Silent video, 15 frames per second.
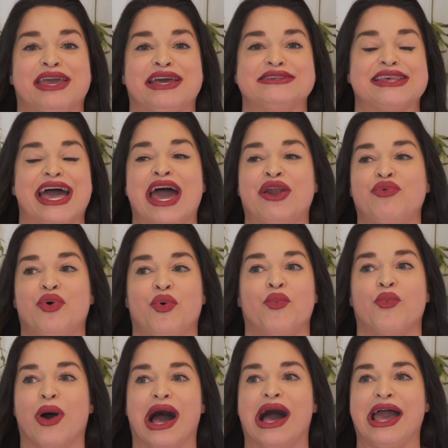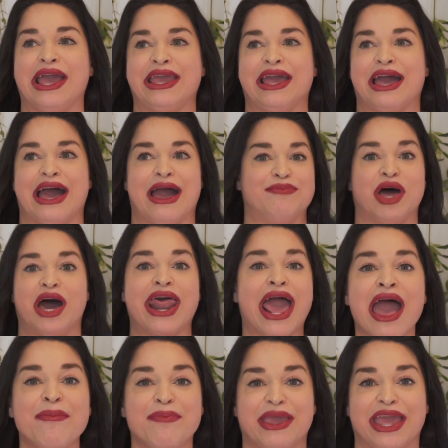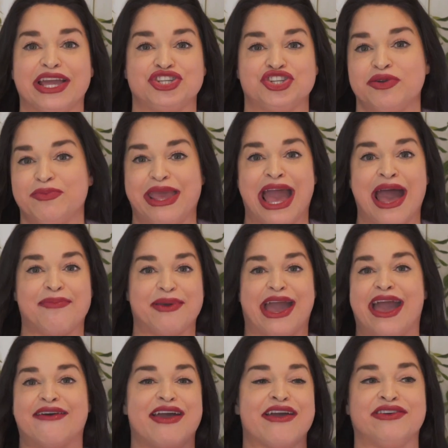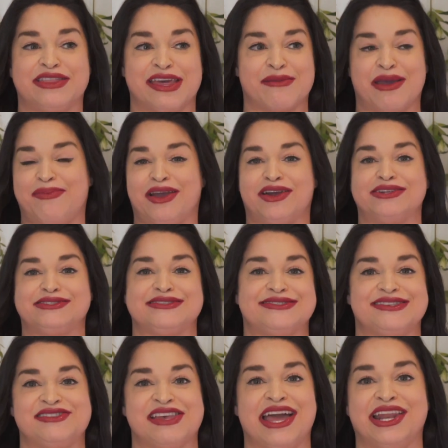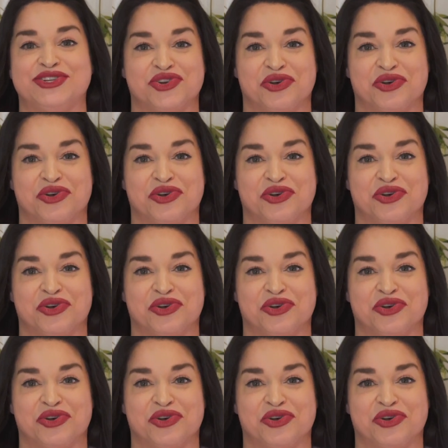because I don't know why I'm not happy. I should be happy. I have everything my parents and society